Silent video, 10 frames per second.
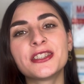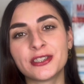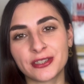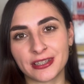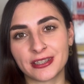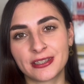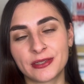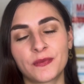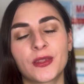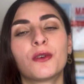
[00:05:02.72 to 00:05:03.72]

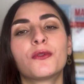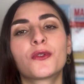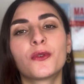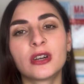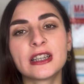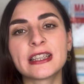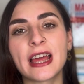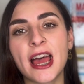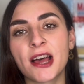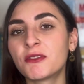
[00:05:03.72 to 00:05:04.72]
students, of course I
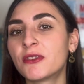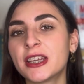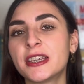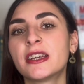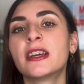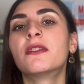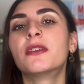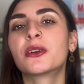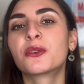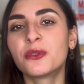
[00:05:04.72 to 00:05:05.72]
have already
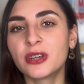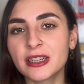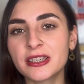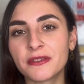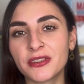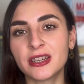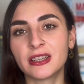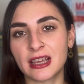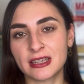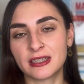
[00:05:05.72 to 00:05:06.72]
recorded a video
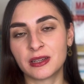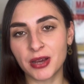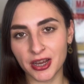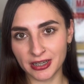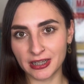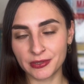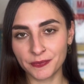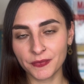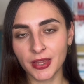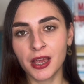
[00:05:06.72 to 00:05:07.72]
lesson about it,
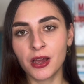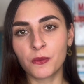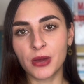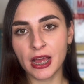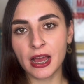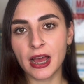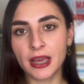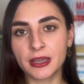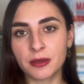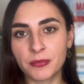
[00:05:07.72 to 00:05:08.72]
where
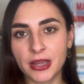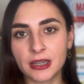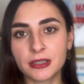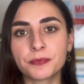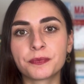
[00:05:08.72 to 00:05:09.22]
I compared